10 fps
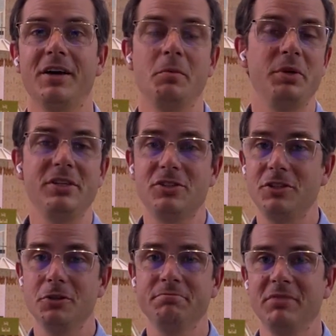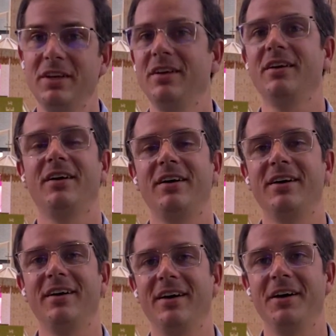Peace to you.
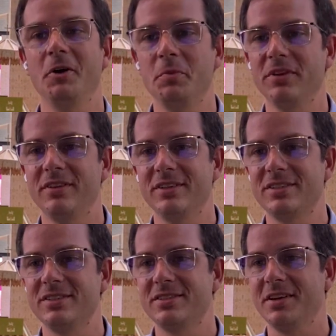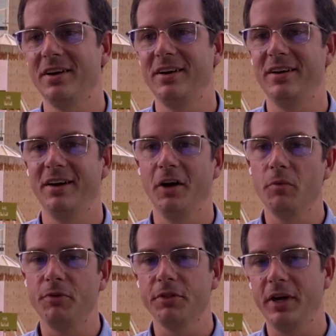I hope that this is a
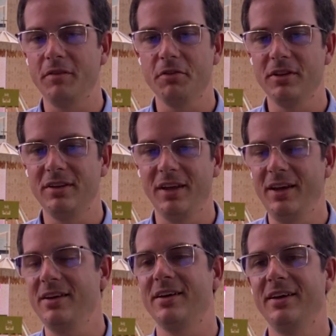helpful thought for the day.